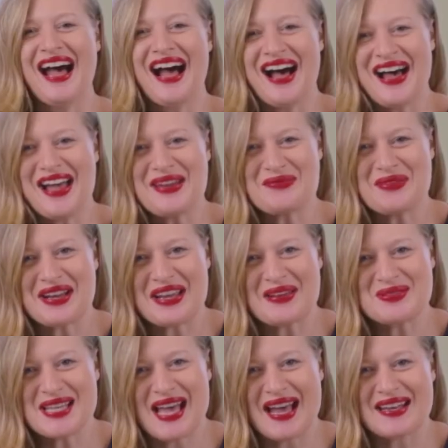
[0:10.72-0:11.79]
Hi, my
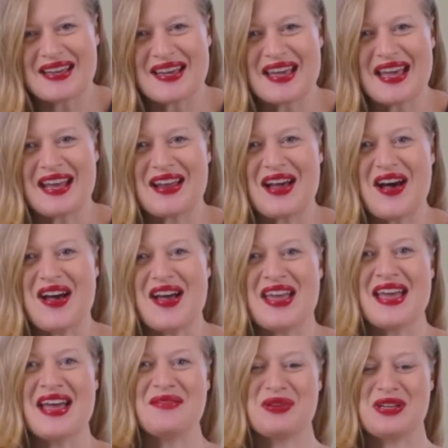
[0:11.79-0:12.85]
name's Hannah and I
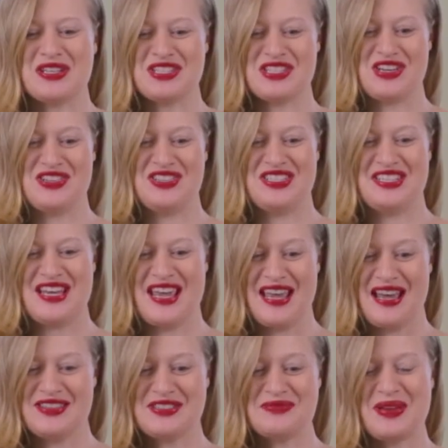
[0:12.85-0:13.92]
am going to show you today
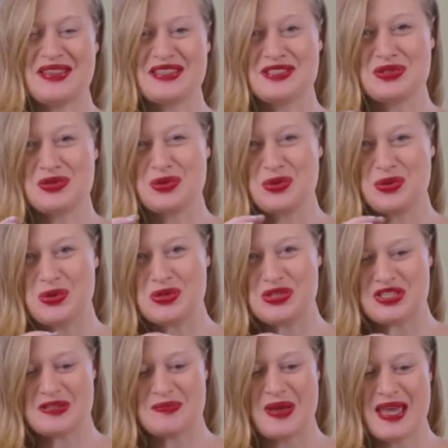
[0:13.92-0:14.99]
how to make this
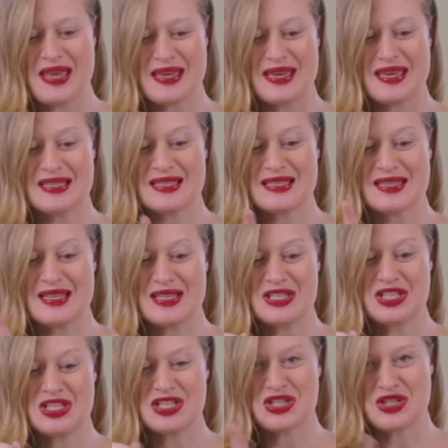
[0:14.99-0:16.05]
gorgeous make. It's
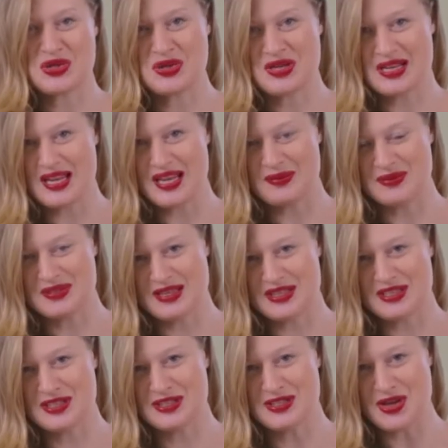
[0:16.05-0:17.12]
these shoe clips. They're
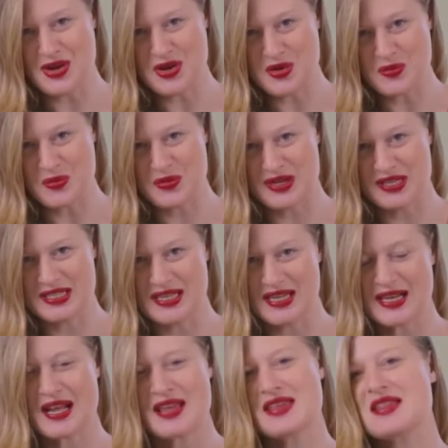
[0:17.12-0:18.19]
so
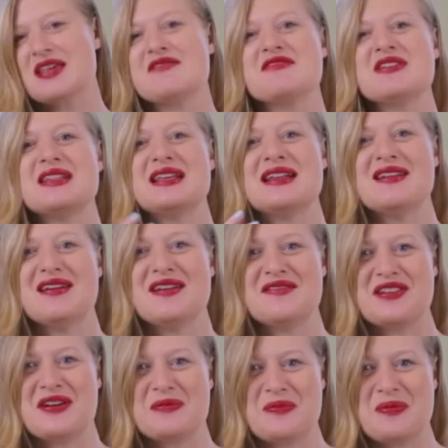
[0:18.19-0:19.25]
pretty and I think they really
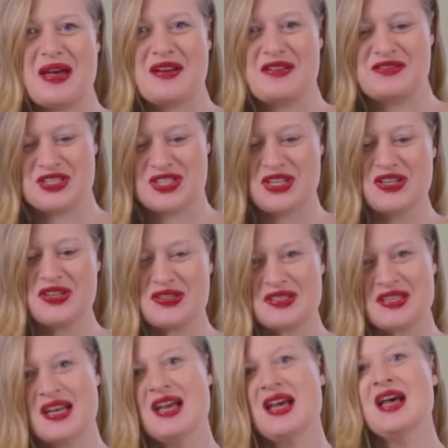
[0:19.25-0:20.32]
liven up a pair of
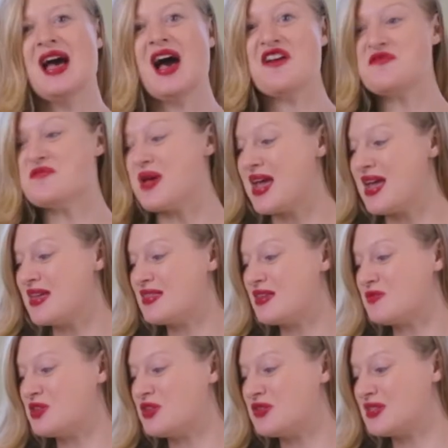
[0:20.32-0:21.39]
shoes. I've made
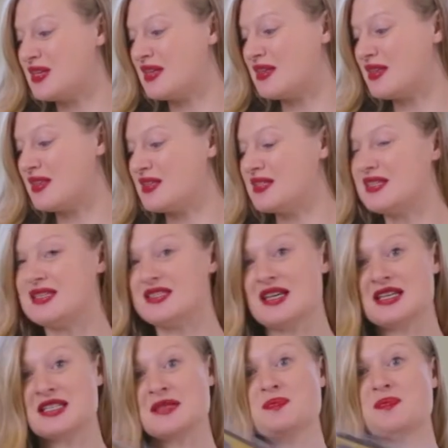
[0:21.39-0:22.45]
them using the
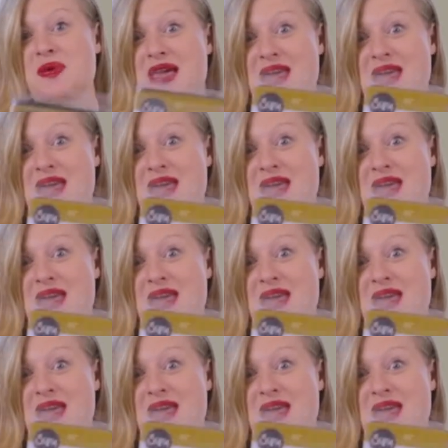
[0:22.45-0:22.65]
Sizzix